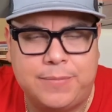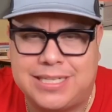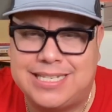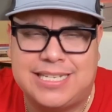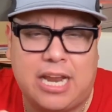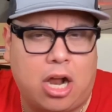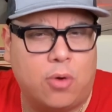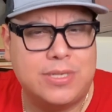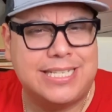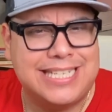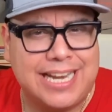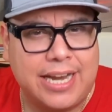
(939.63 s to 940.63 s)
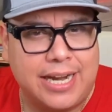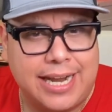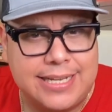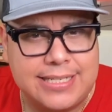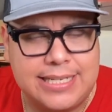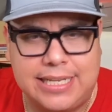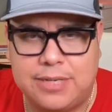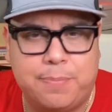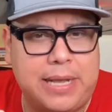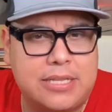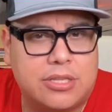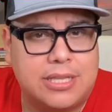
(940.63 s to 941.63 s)
because it's not always a ten ninety-nine C, it
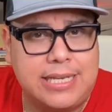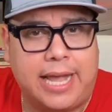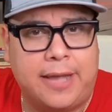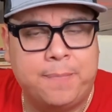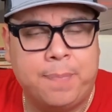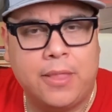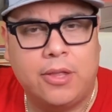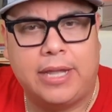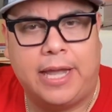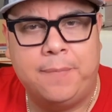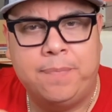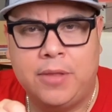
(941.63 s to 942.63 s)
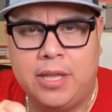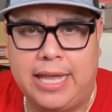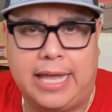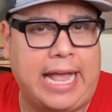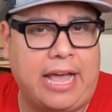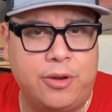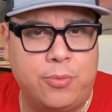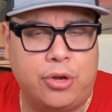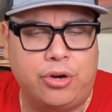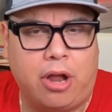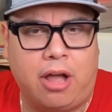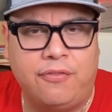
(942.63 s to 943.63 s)
depends on the debt, okay, and how they wrote
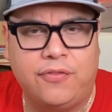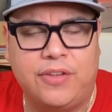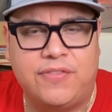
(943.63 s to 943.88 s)
it off.